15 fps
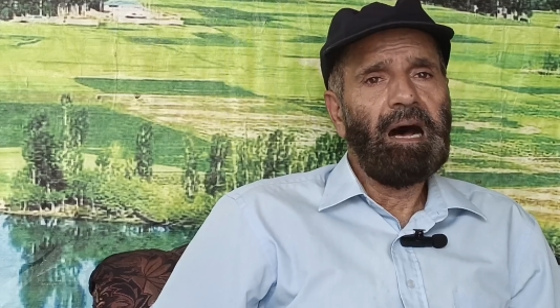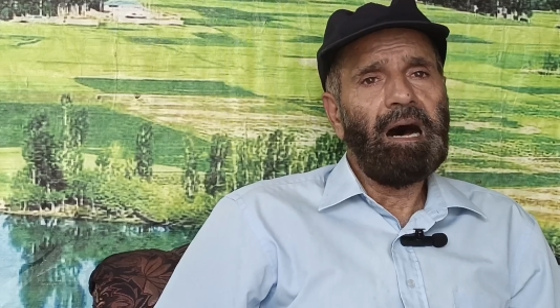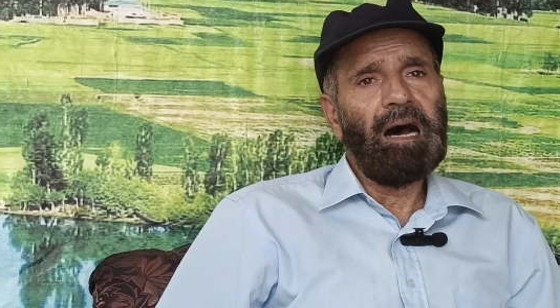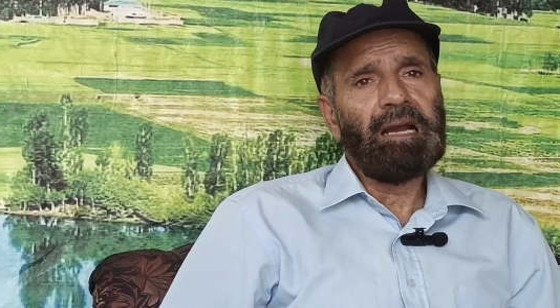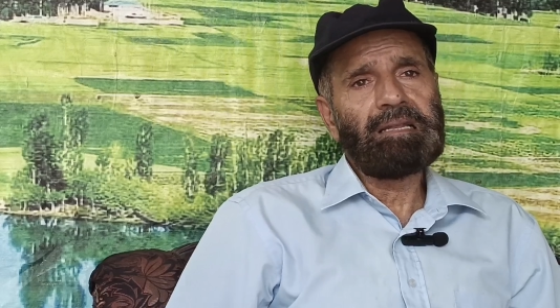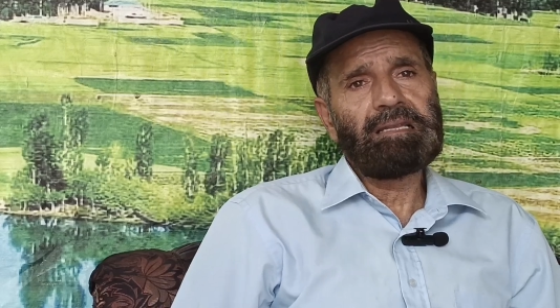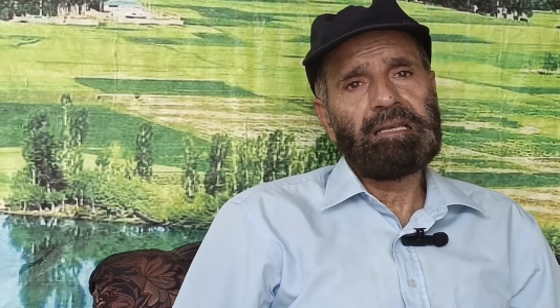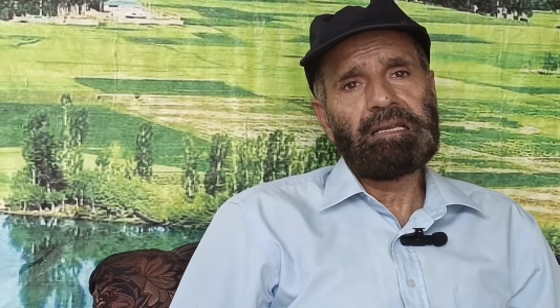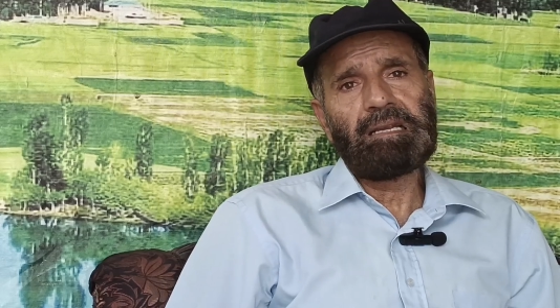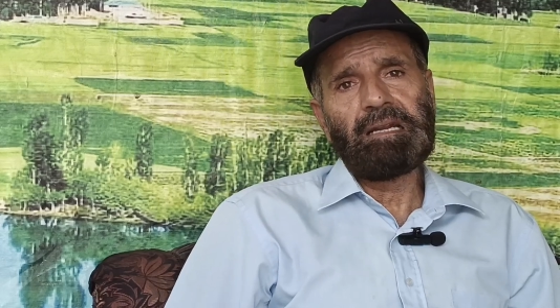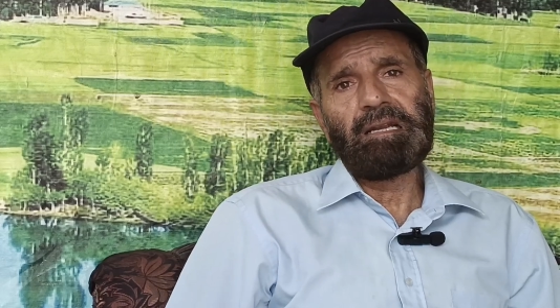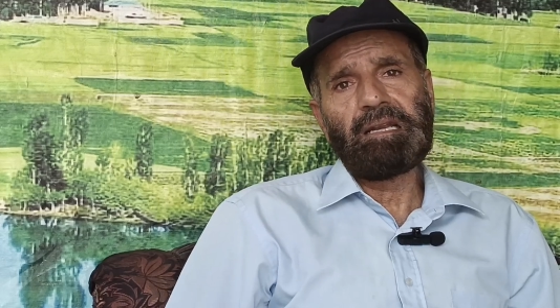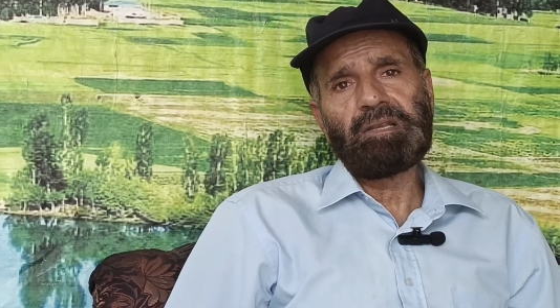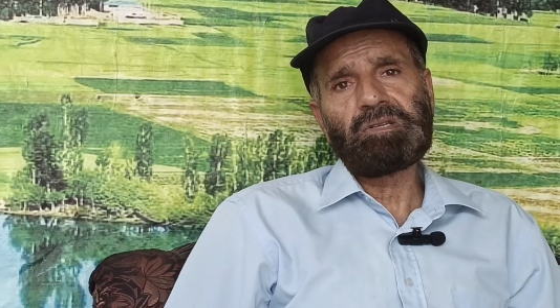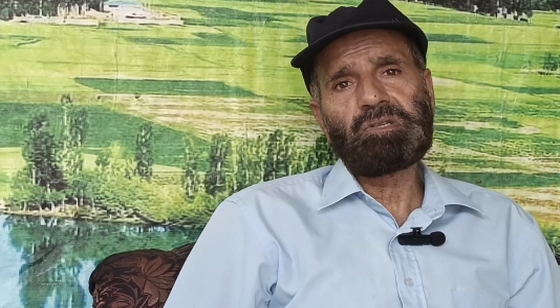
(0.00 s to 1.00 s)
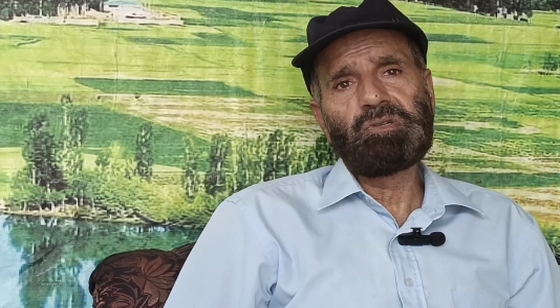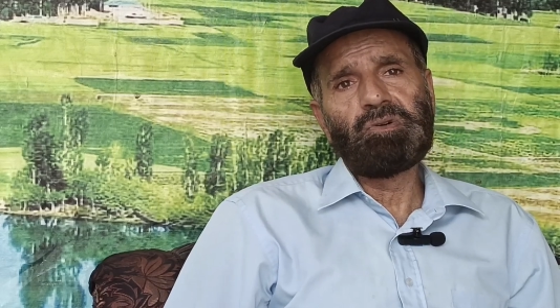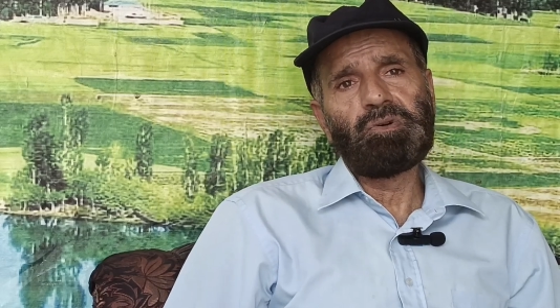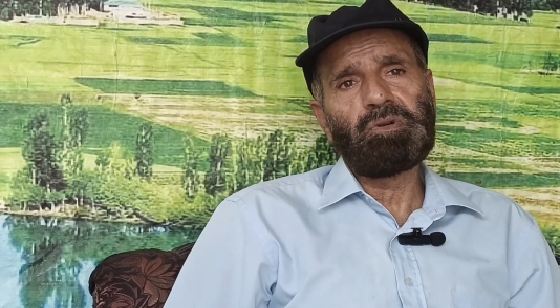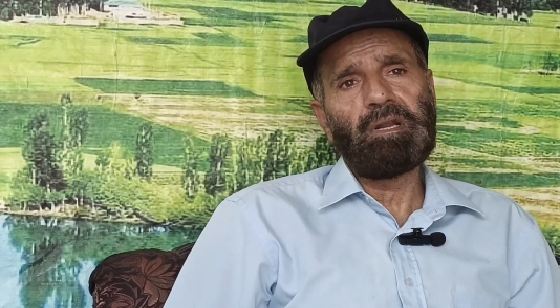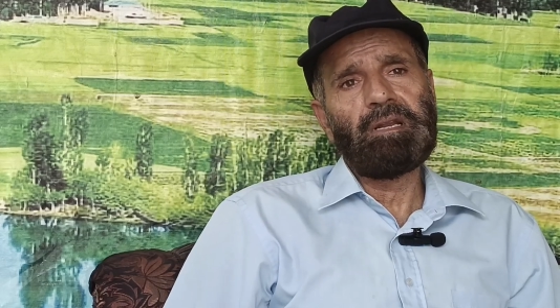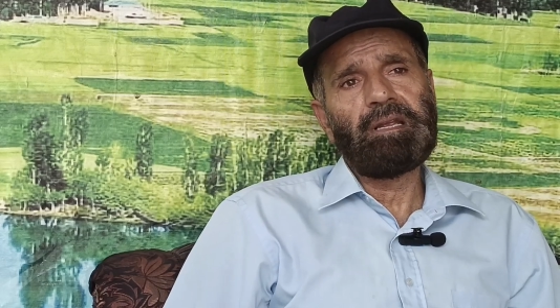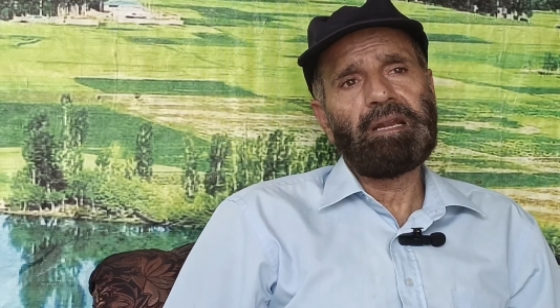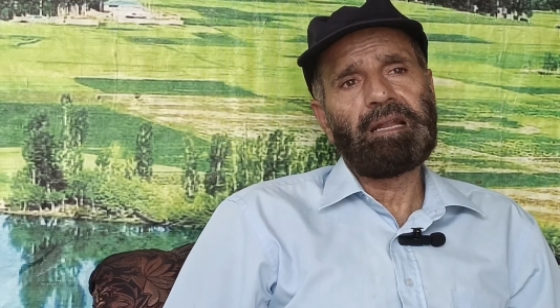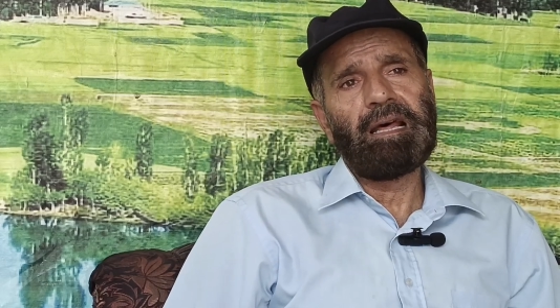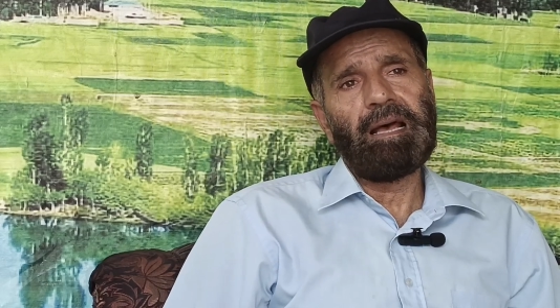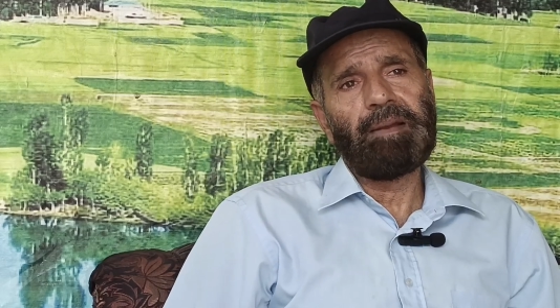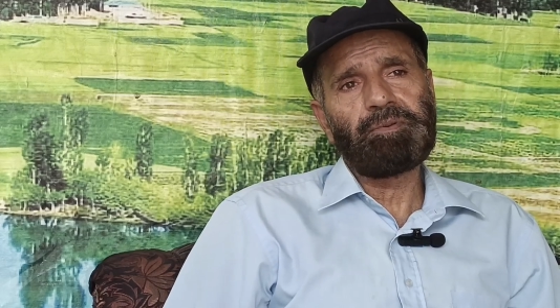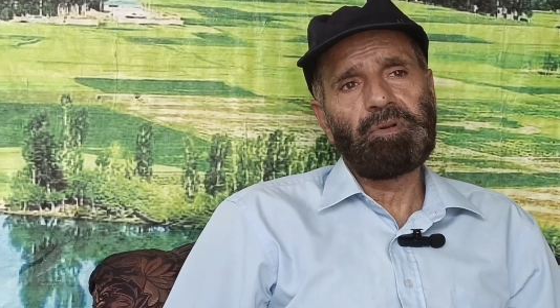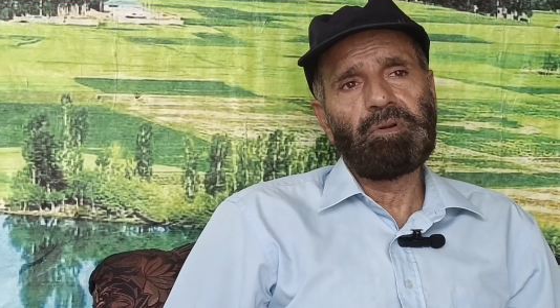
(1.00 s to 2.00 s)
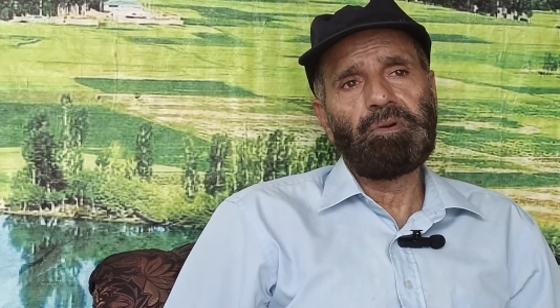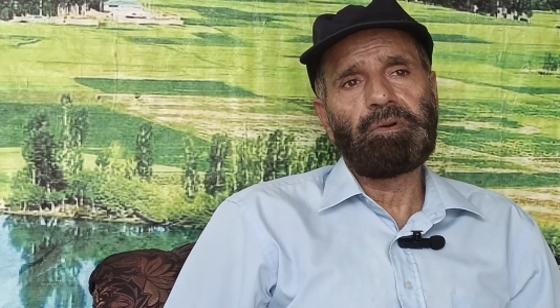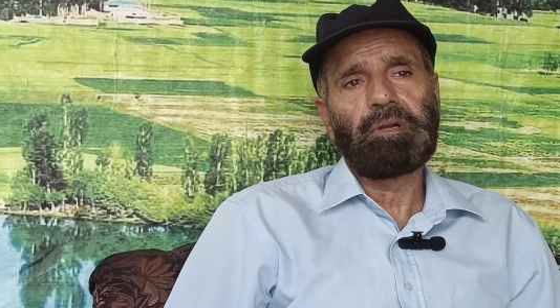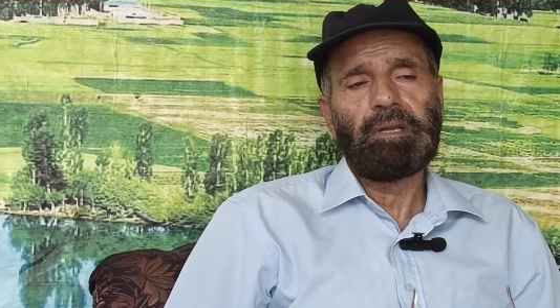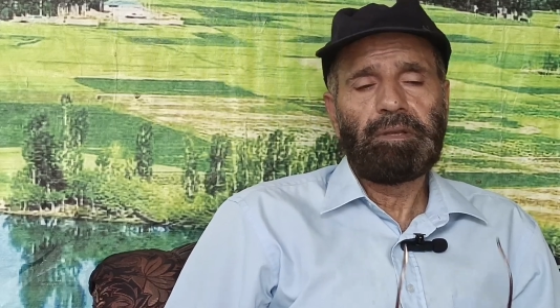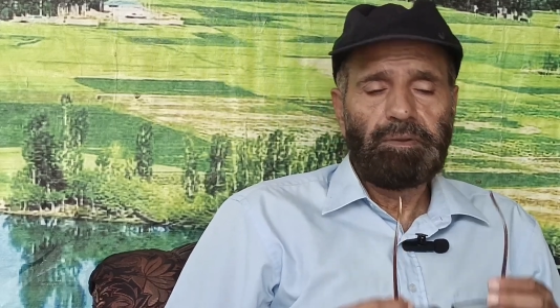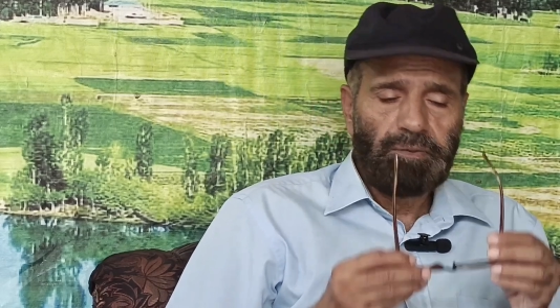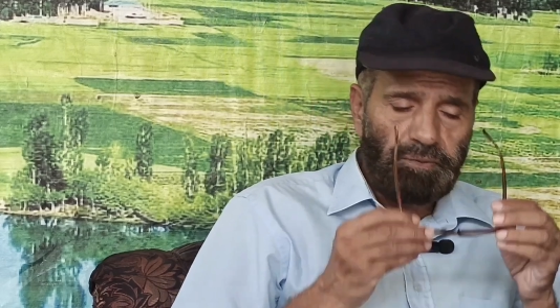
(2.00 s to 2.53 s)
I think it is totally and absolutely